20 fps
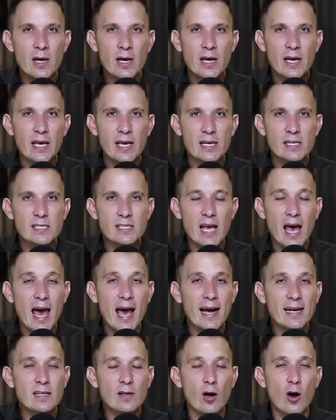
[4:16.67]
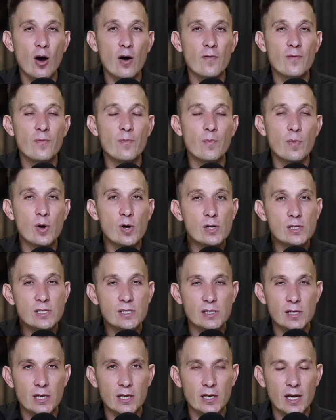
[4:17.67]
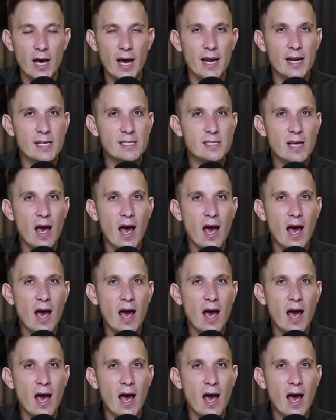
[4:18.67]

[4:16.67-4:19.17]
his act of mercy and his